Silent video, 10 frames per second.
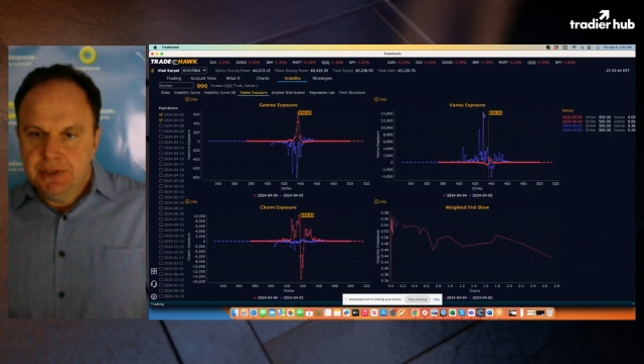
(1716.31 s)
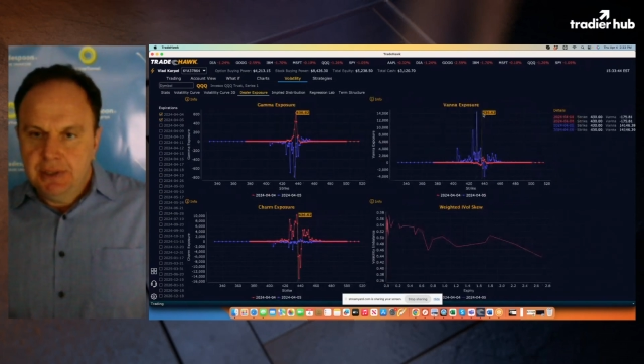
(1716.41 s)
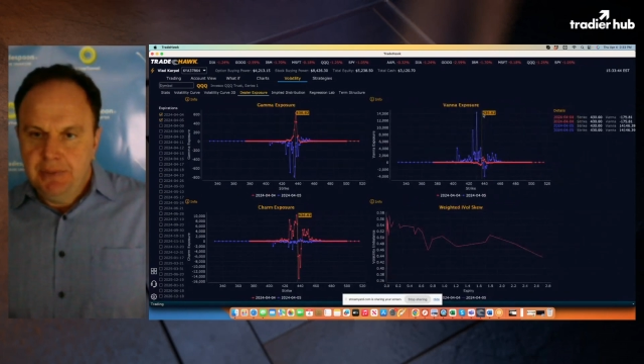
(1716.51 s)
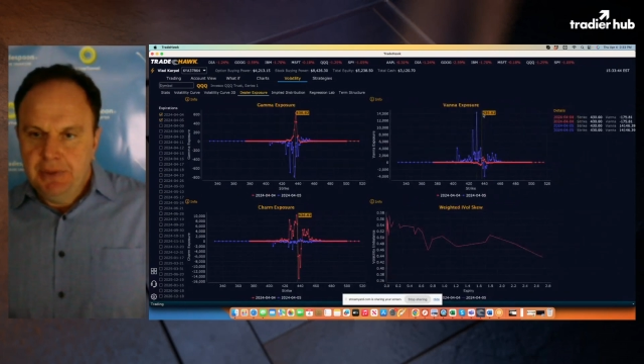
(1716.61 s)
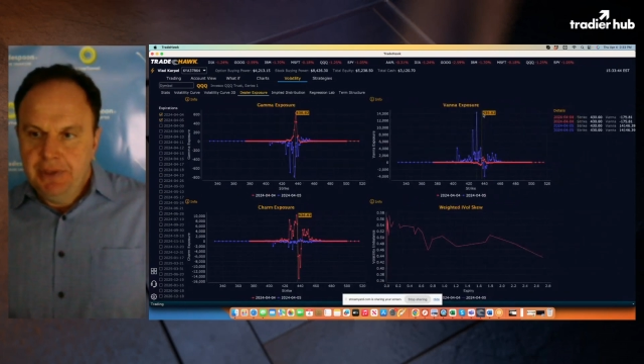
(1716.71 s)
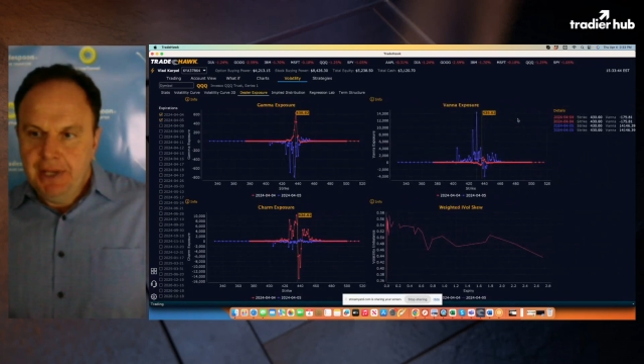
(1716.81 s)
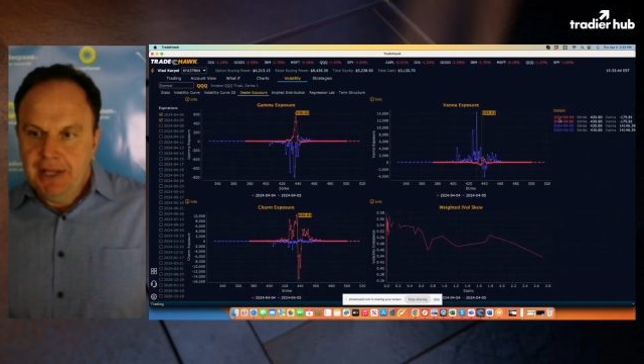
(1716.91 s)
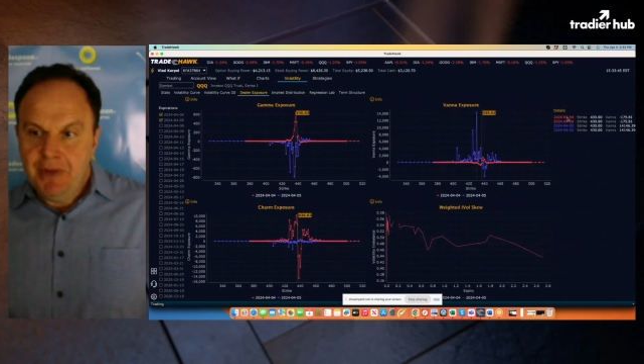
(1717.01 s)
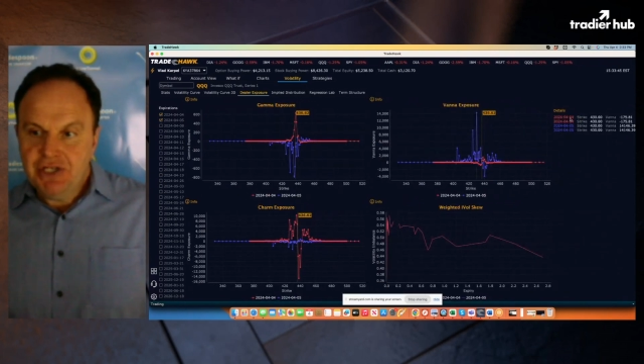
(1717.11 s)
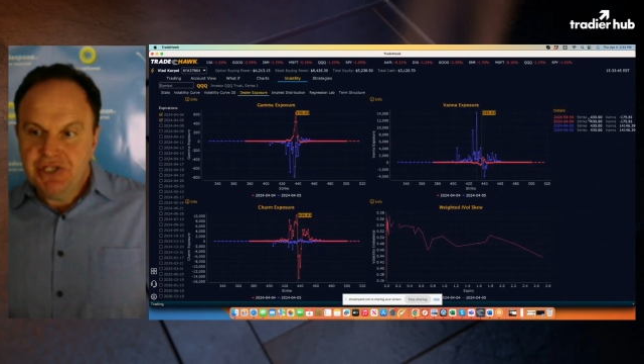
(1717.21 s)
Not
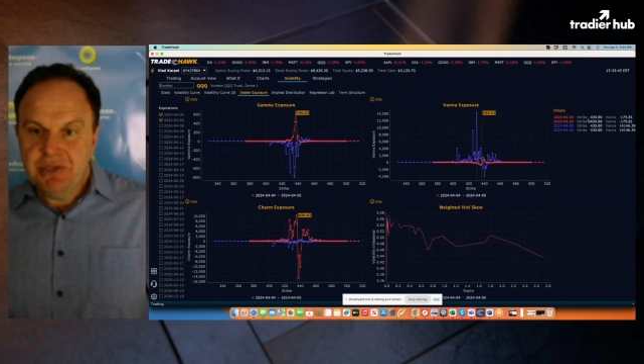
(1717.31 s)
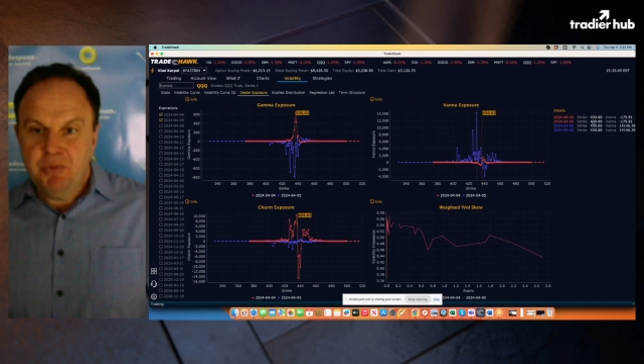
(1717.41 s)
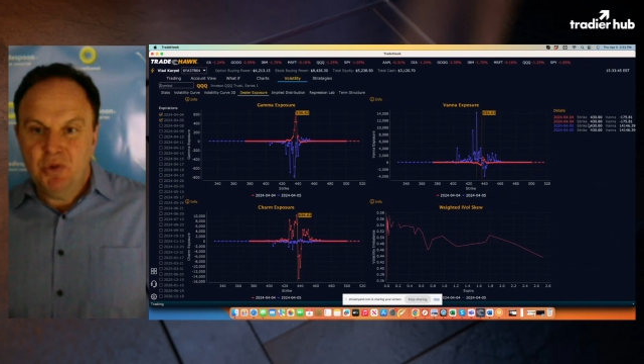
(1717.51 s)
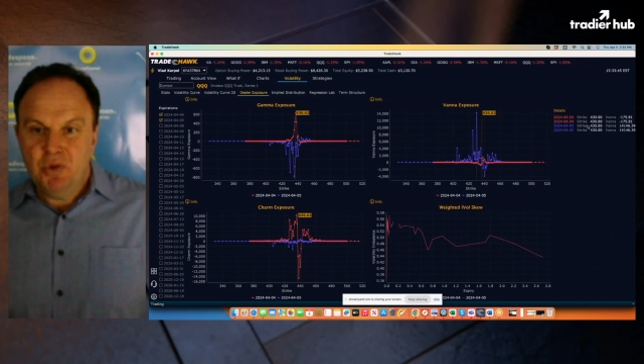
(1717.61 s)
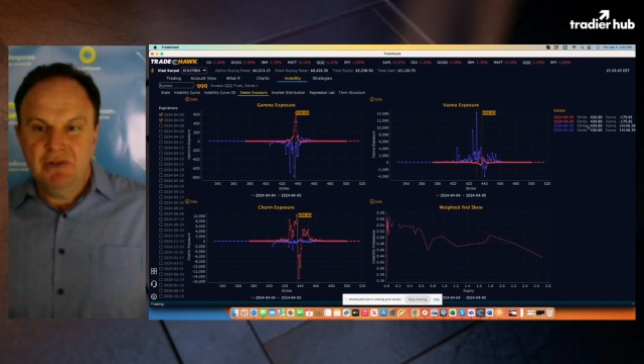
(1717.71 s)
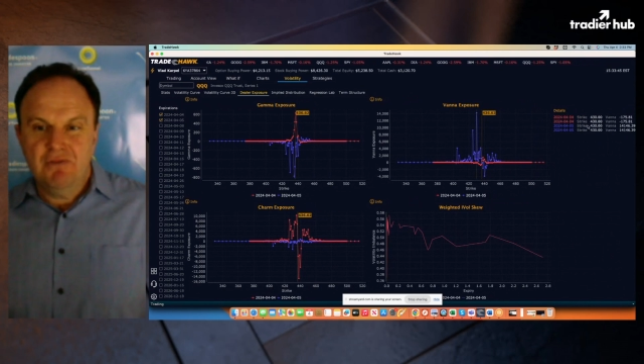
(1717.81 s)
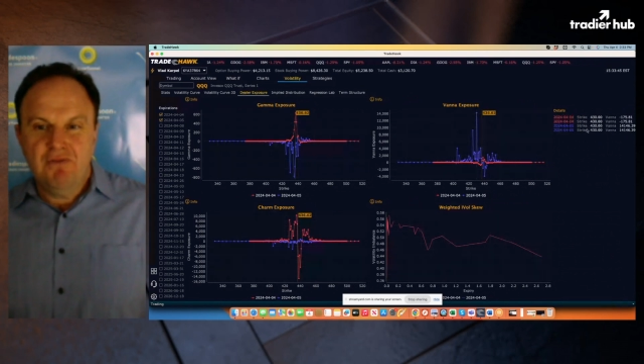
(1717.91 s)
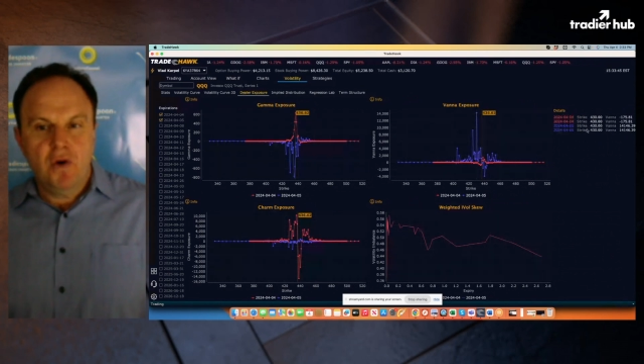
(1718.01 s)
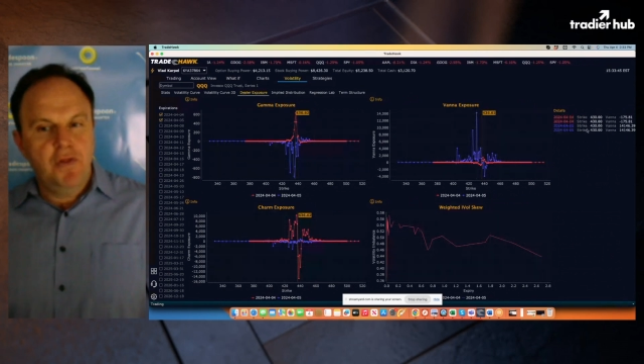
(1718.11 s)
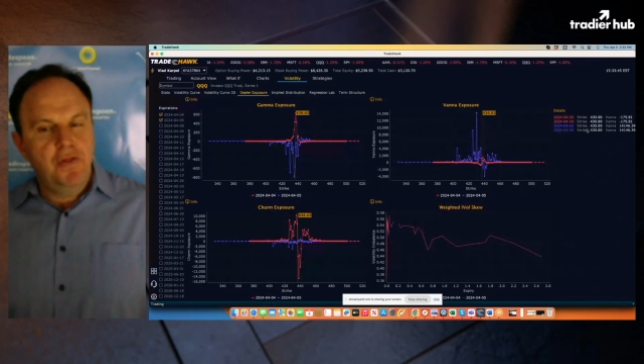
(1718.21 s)
much support till
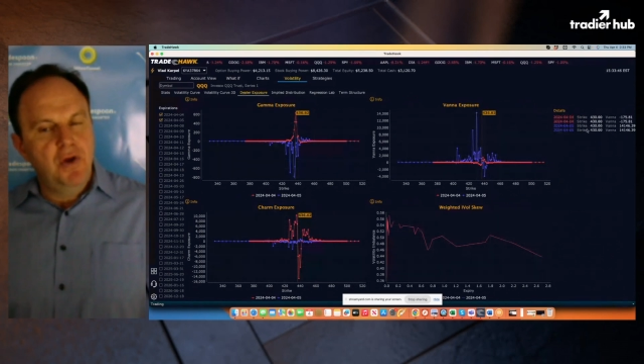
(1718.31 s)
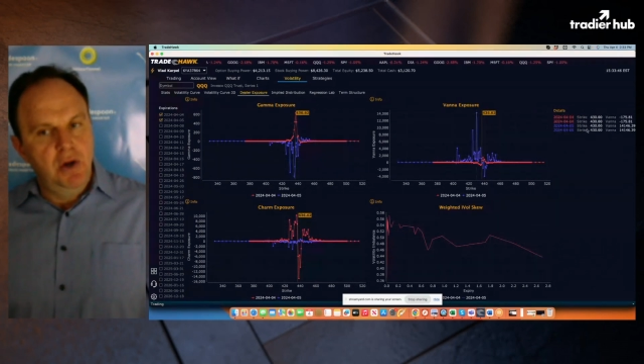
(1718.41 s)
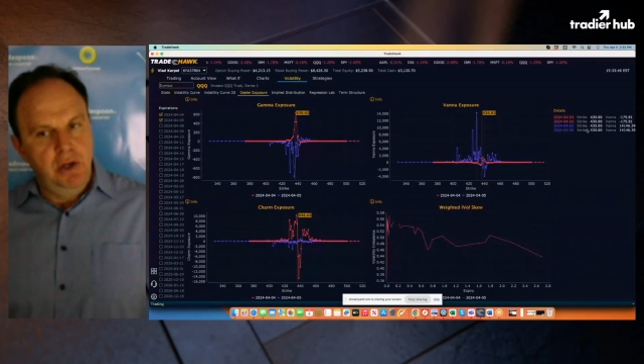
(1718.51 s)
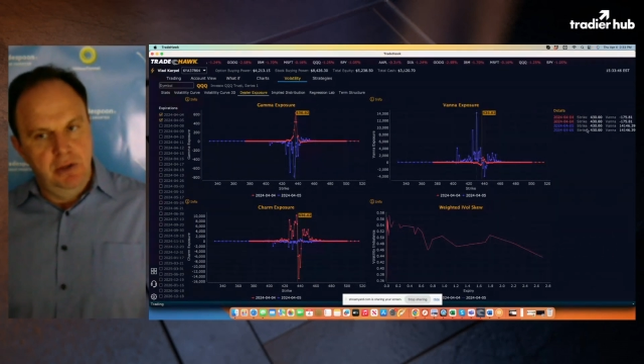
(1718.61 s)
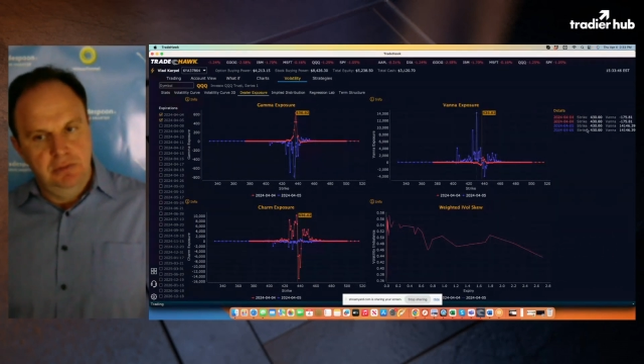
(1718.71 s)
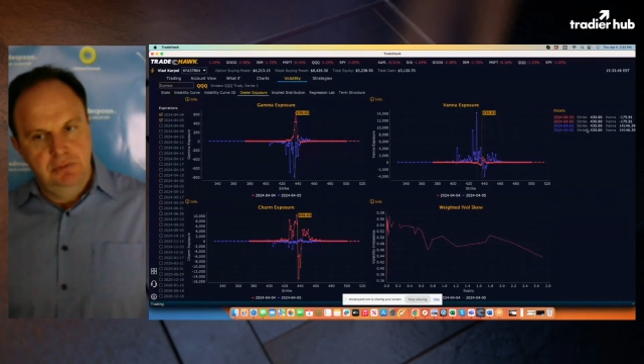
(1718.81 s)
430.